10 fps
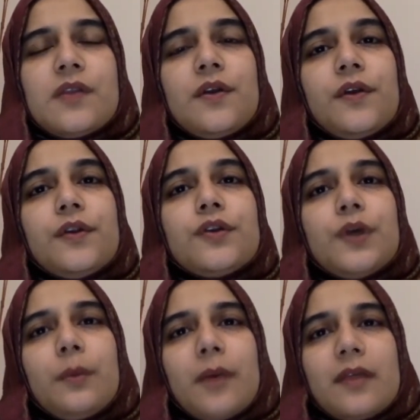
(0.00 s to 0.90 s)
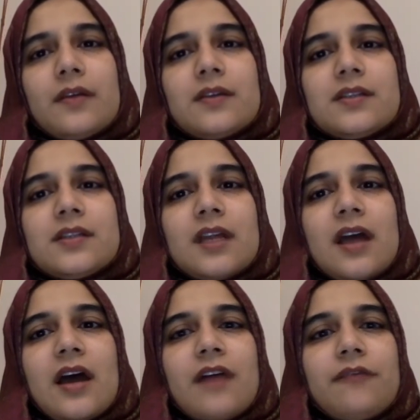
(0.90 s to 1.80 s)
and there are two methods that
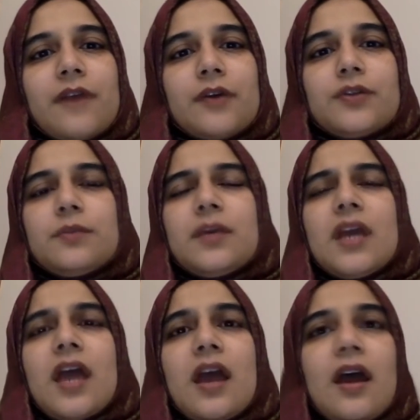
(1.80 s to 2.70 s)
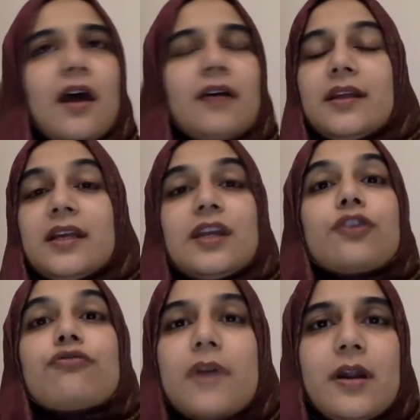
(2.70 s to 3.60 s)
I have found to be
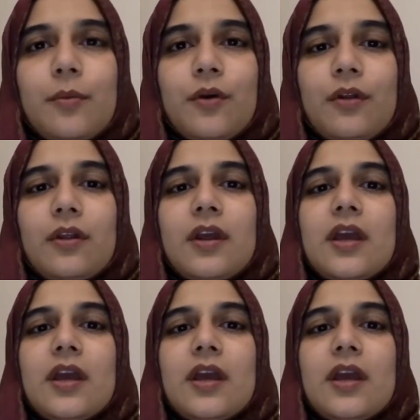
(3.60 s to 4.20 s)
incredible.